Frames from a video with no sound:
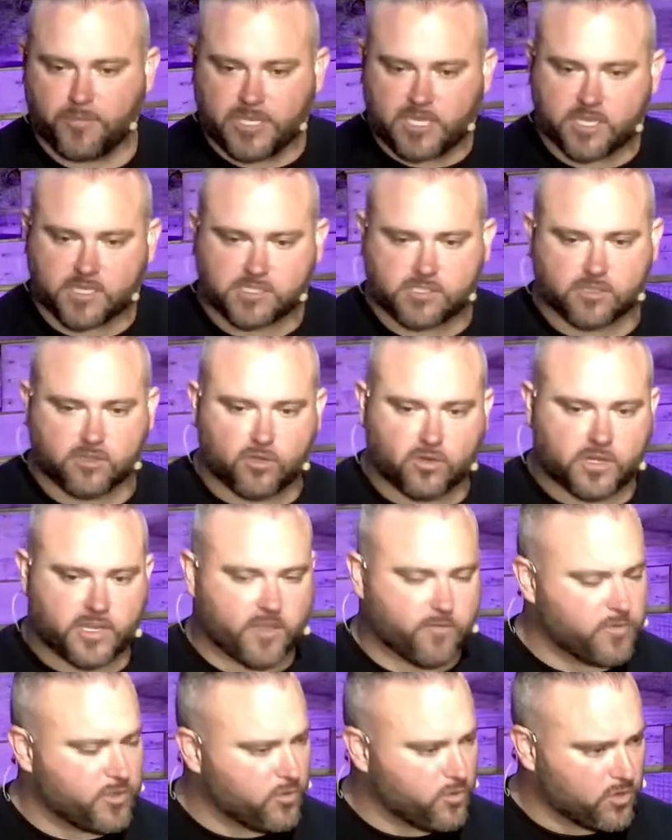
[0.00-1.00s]
Because the
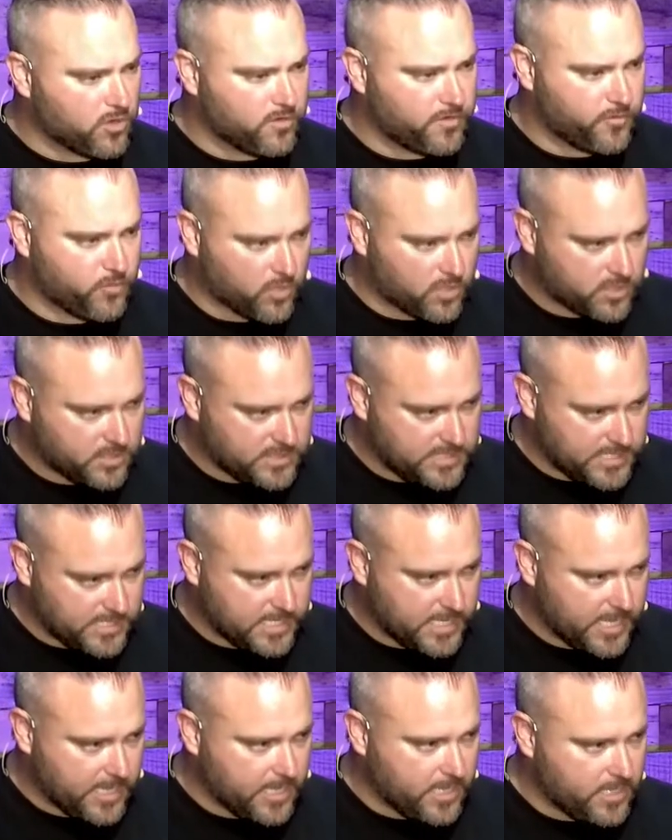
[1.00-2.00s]
Lord gave me a word for
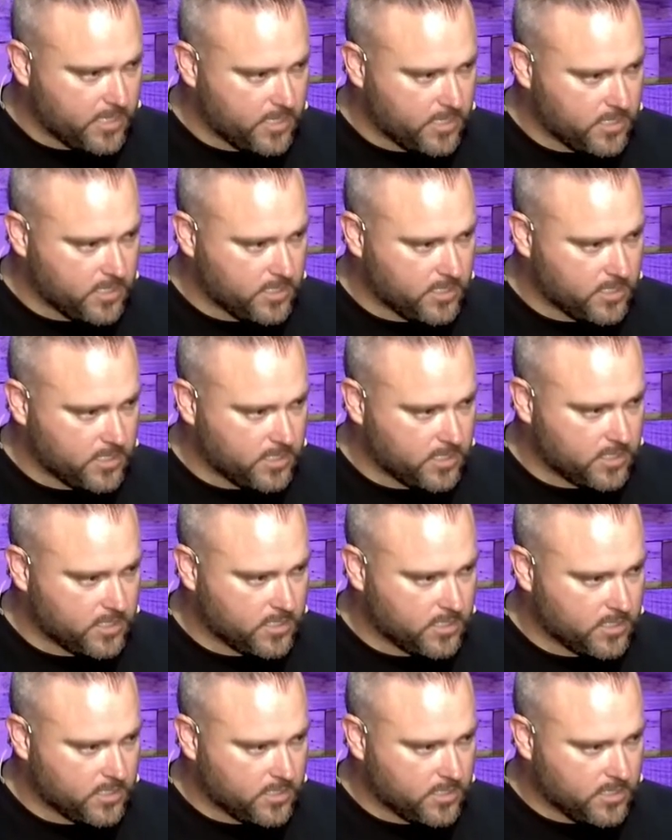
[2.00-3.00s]
today.
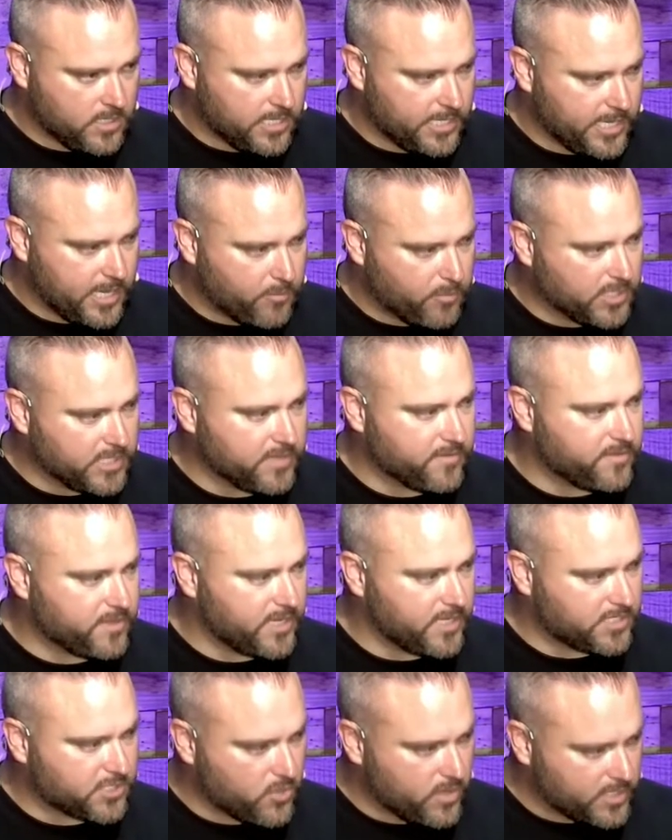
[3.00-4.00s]
And I believe
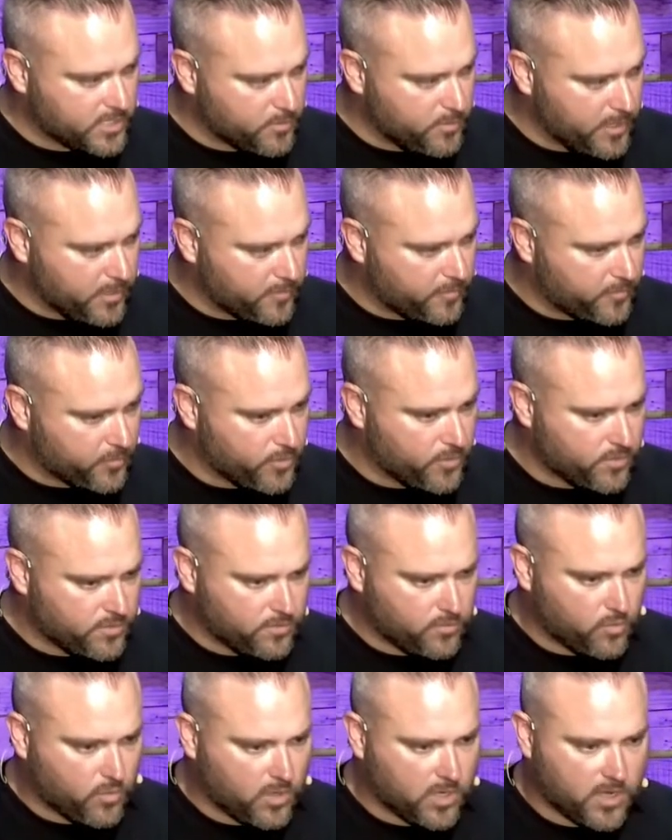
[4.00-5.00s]
that it's going to bear
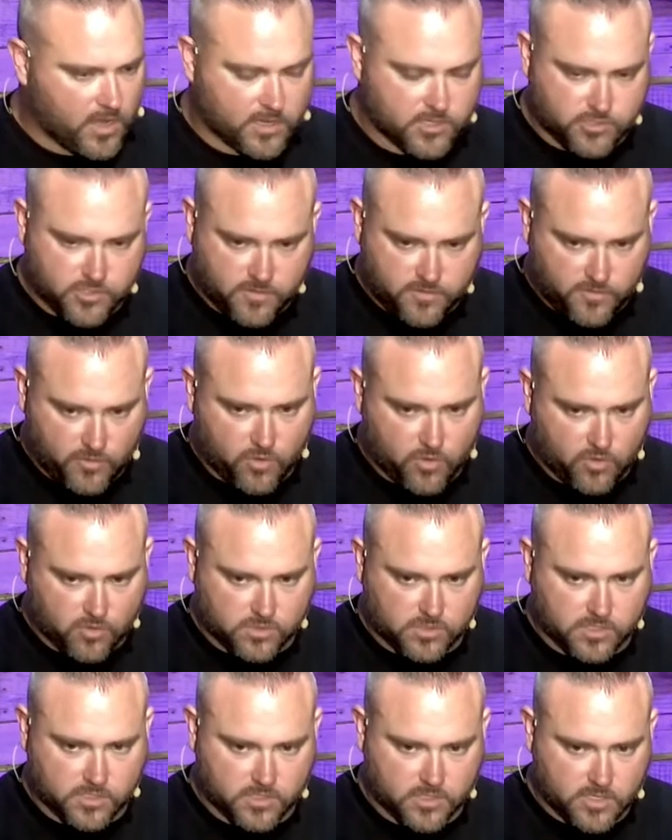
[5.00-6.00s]
fruit
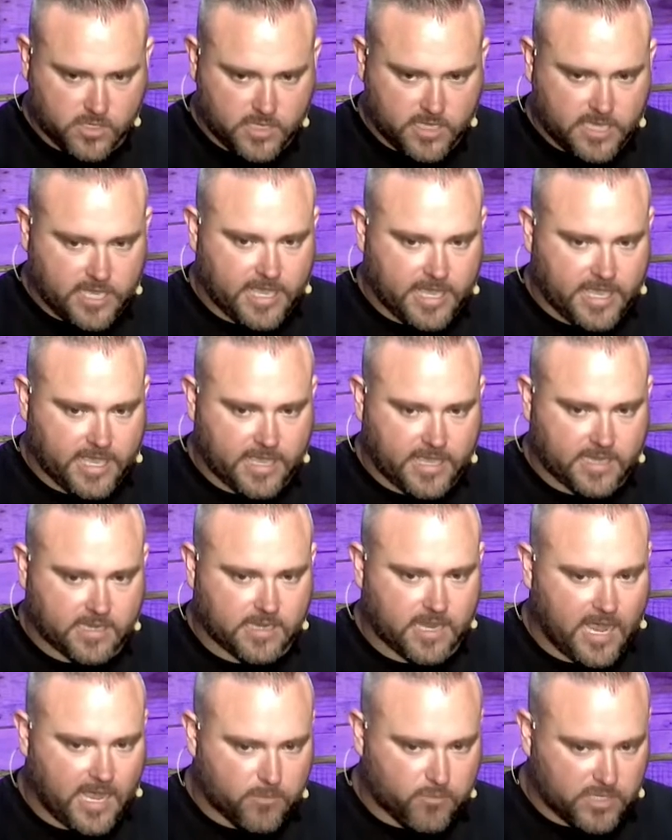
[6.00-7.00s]
100-fold.
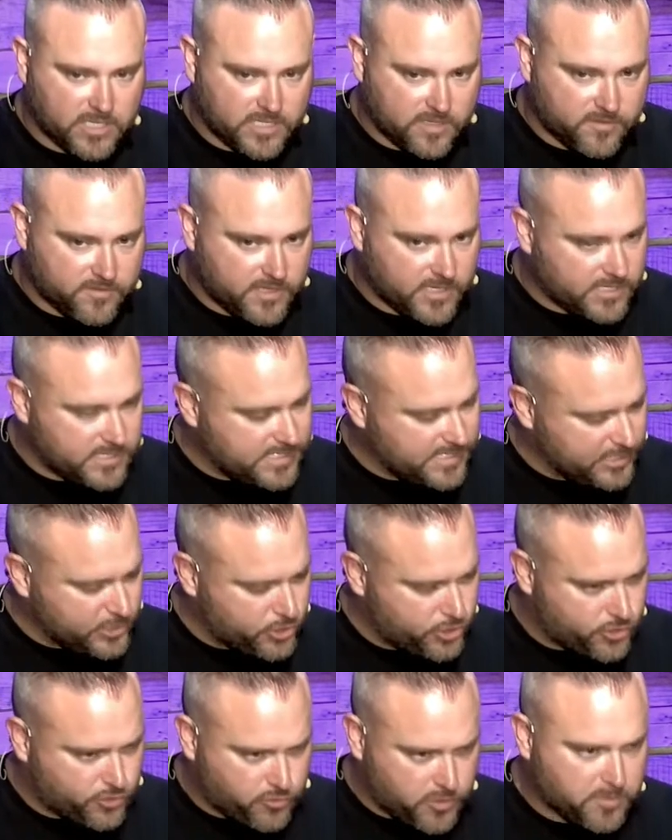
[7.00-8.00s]
And I believe that it's
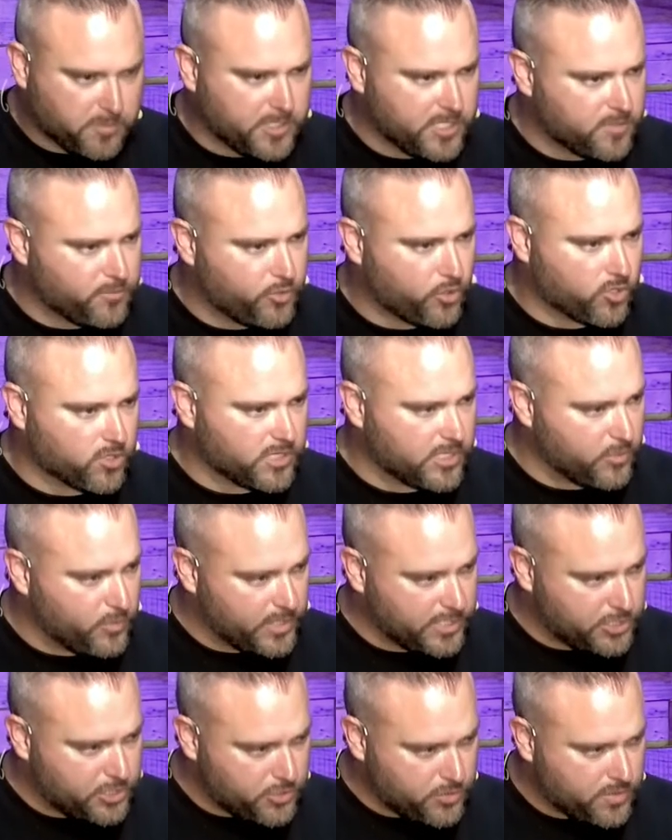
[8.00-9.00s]
extremely important
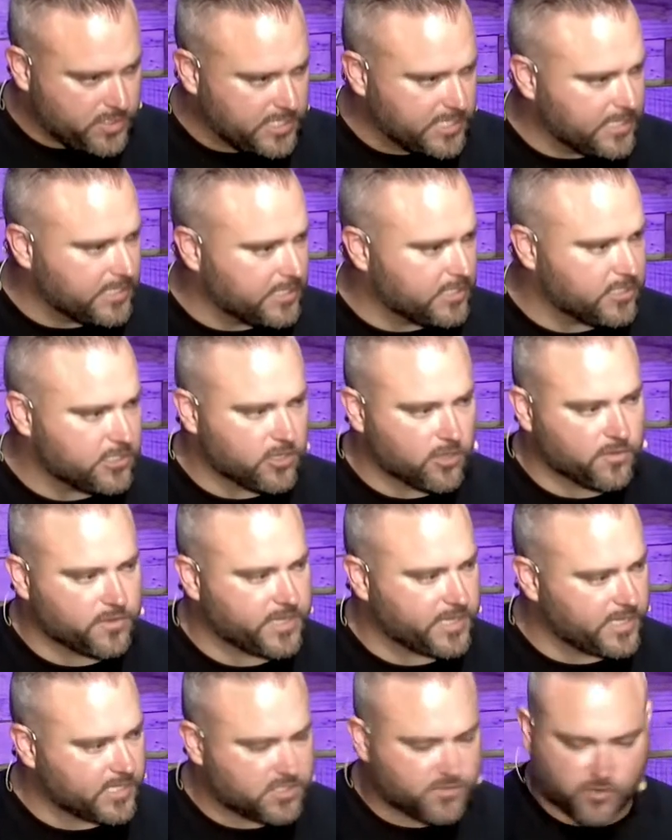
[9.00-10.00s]
that we tune in.
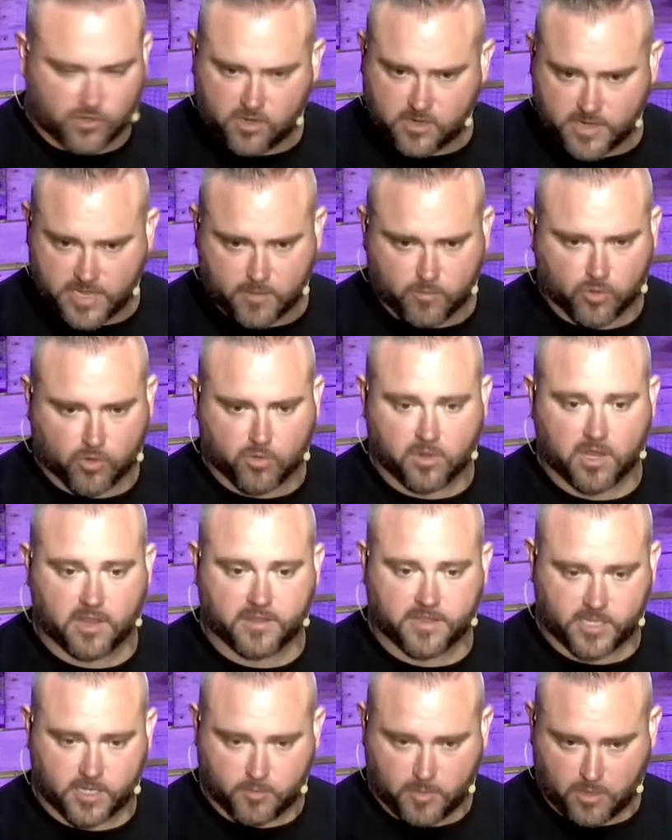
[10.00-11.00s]
Don't think it's for our neighbor. We're
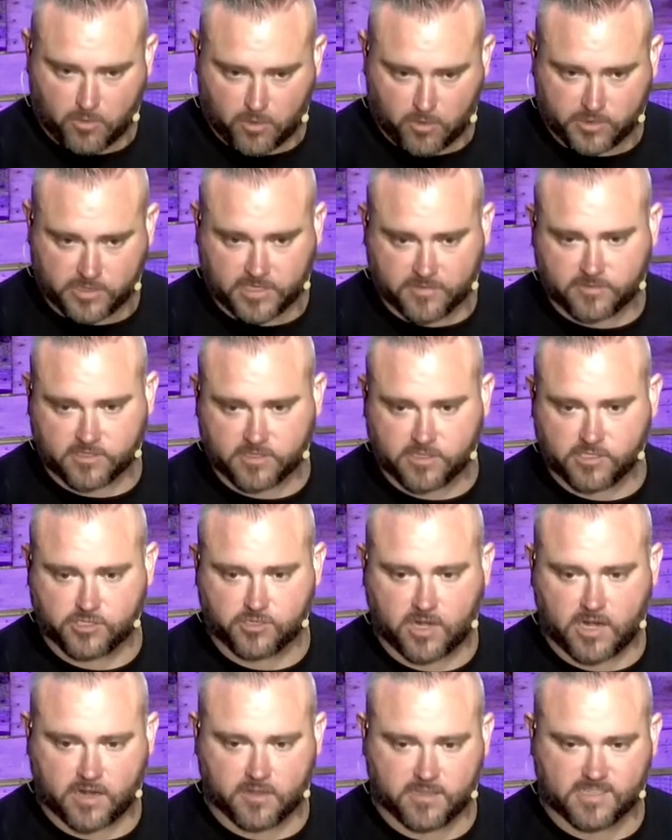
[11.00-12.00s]
not thinking about what we left in the
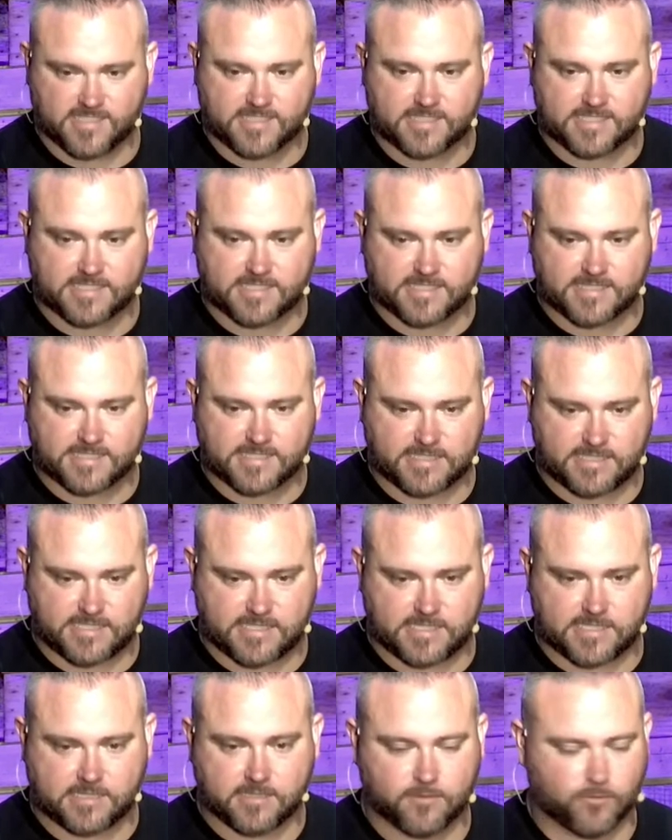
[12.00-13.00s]
dryer that's
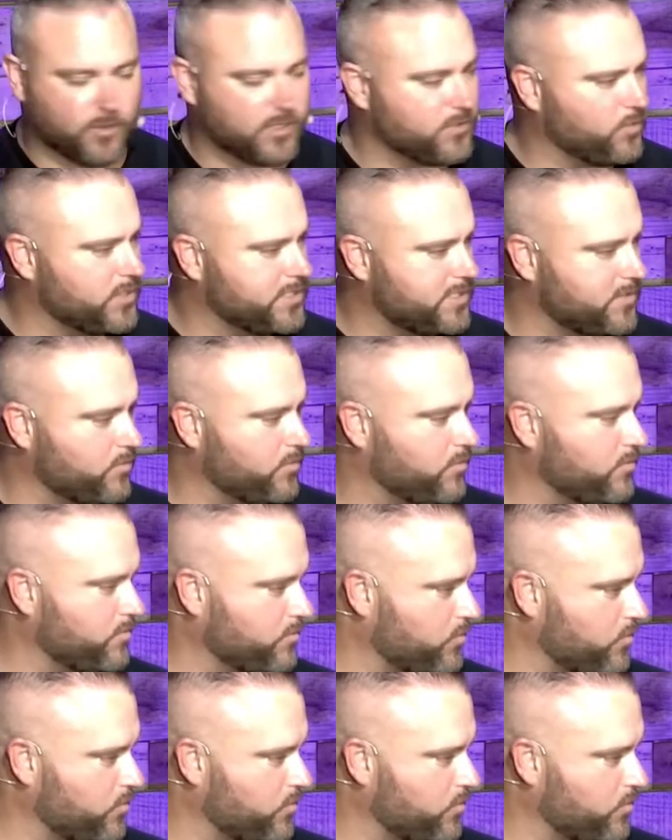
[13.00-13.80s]
what's